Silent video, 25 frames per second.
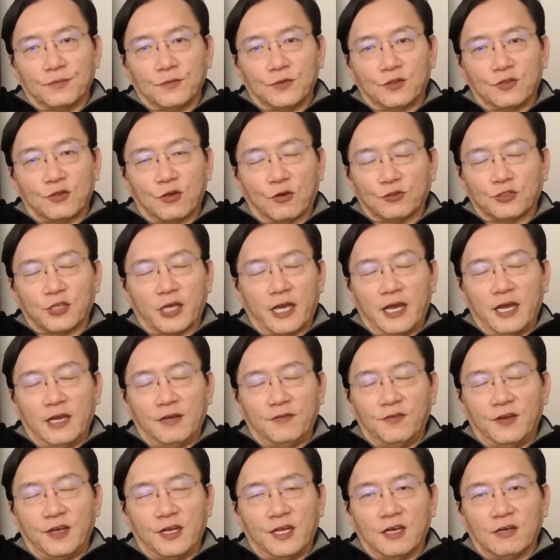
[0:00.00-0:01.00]
Told you I hate
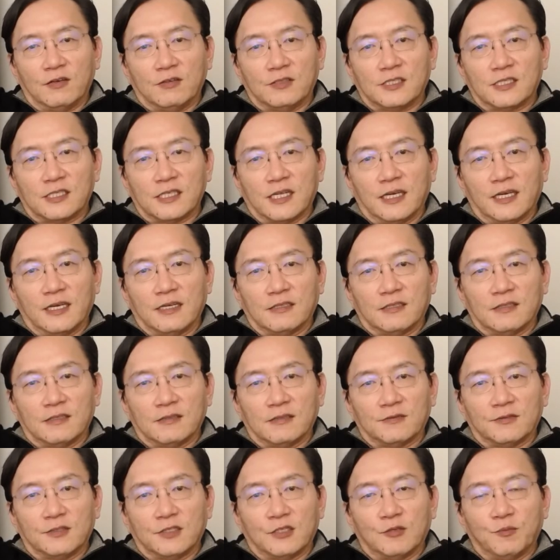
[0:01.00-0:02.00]
video. It's like
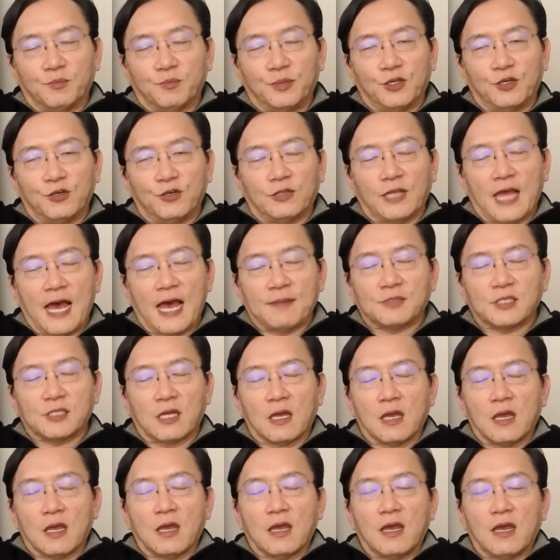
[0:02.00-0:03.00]
the computer lapsed.
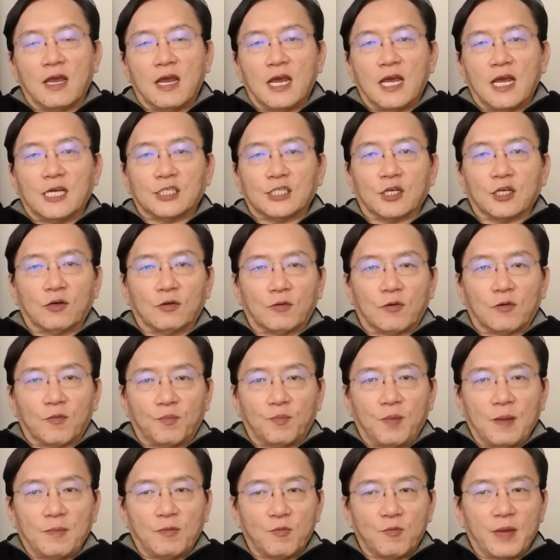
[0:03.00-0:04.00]
So
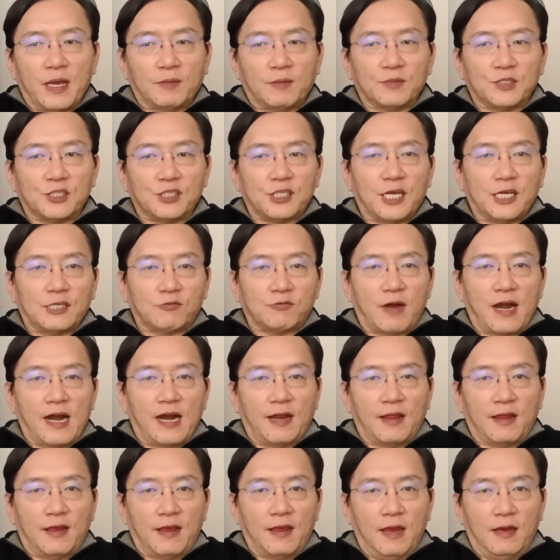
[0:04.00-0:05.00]
people make mistakes right out
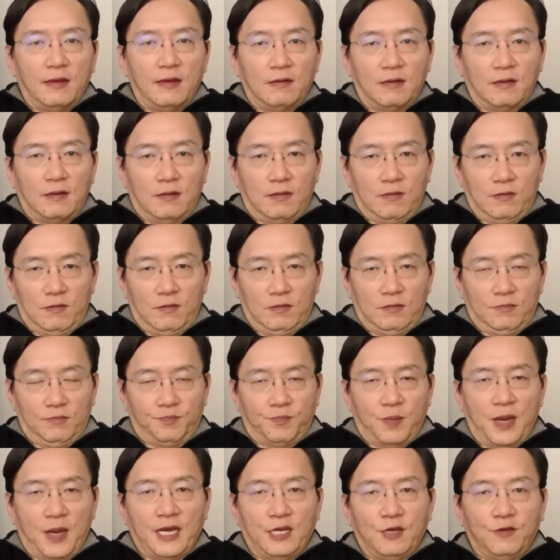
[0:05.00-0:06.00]
of the gate
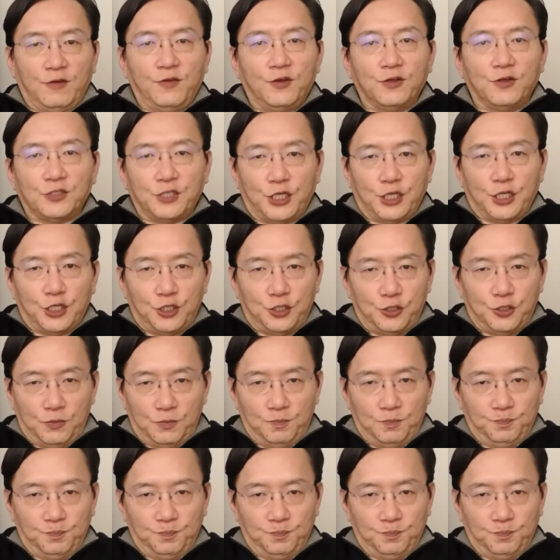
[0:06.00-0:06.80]
by confusing the two.